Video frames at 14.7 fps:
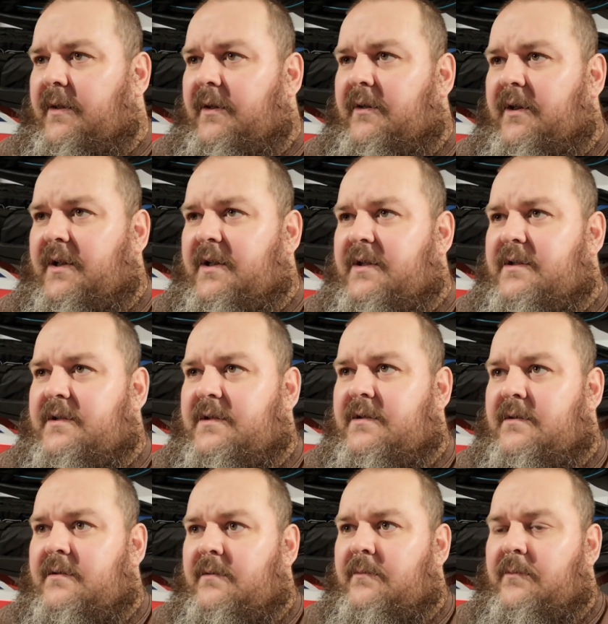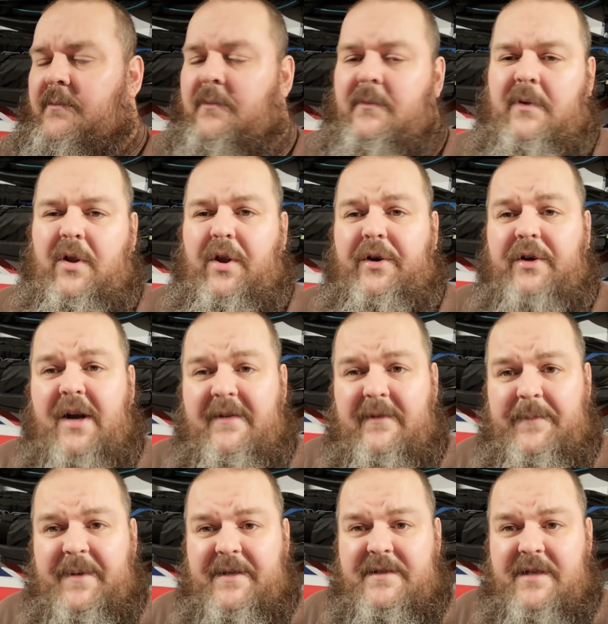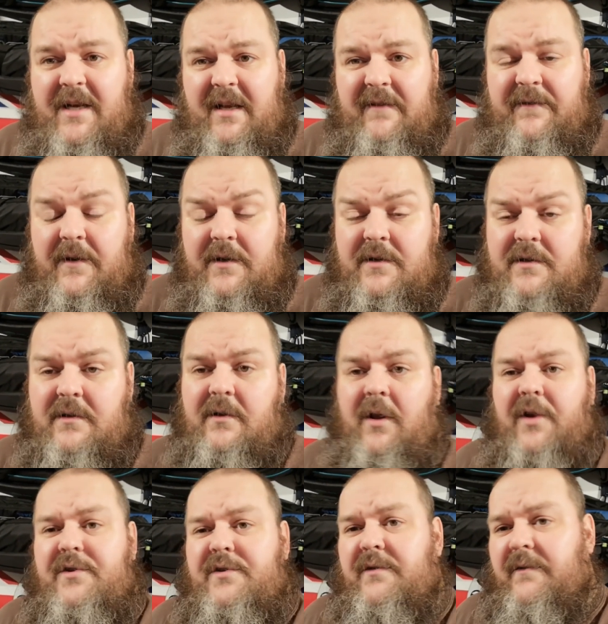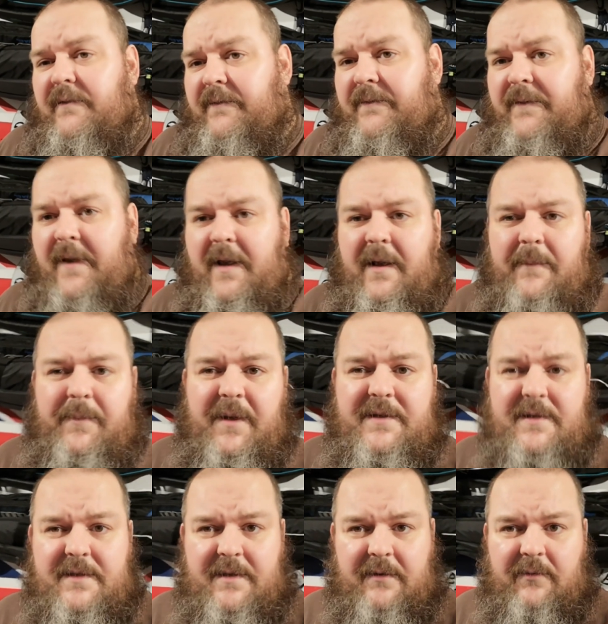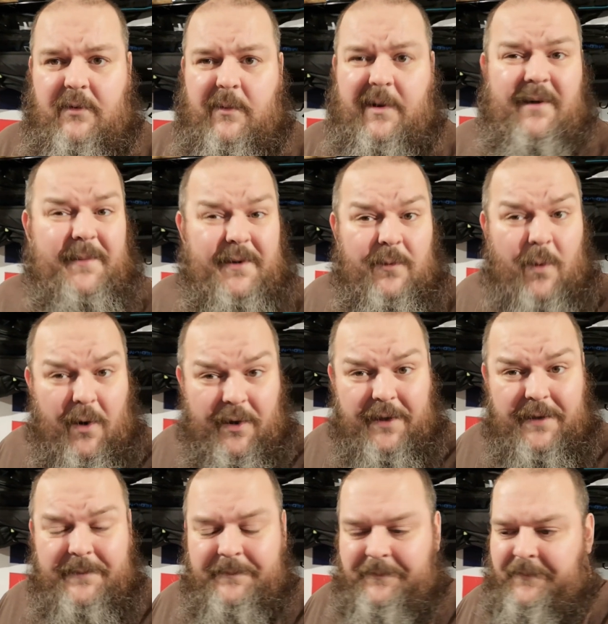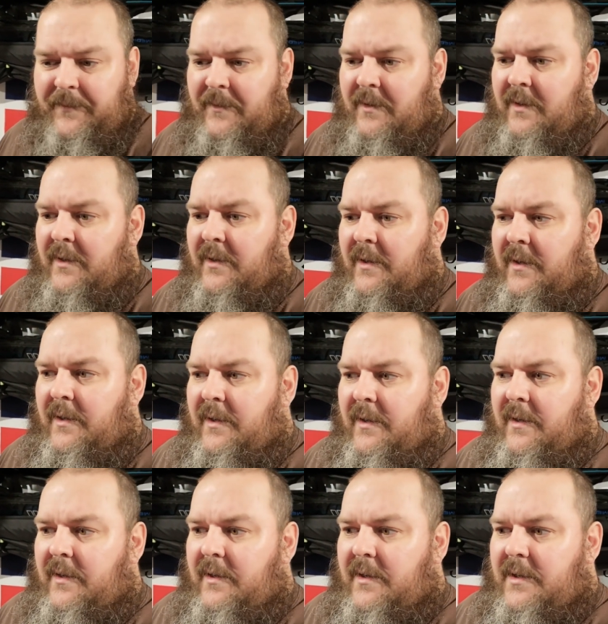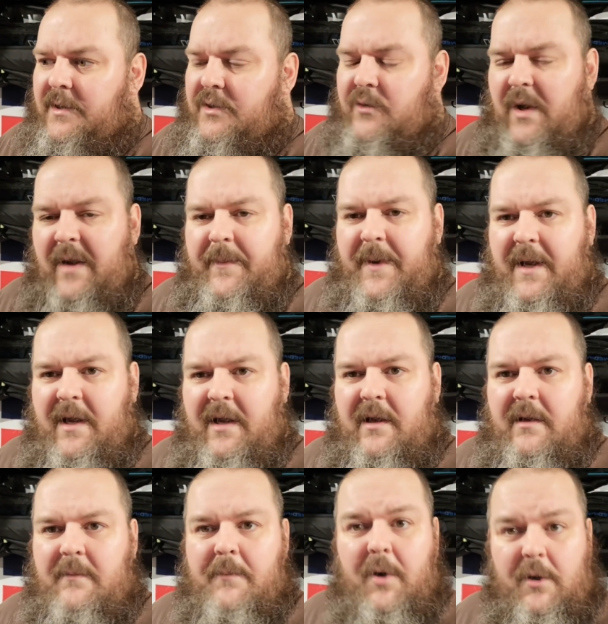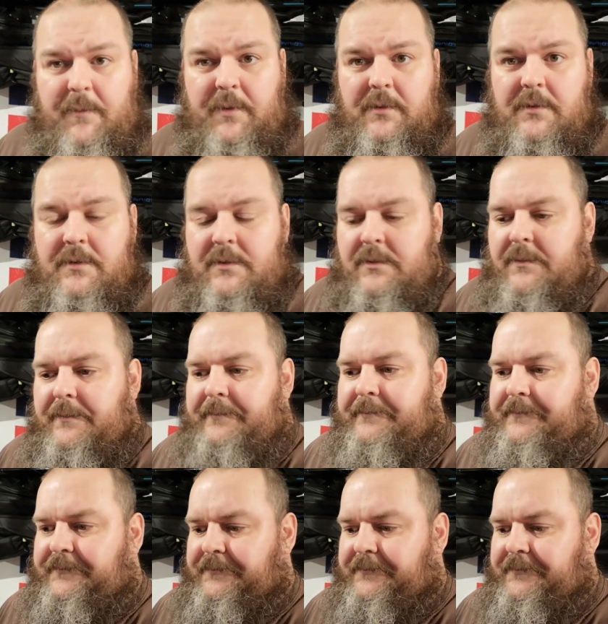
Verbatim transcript: There is a lot of gravel pits that I fished, lots of uh, places that require a bit of walking. So I buy muck boots.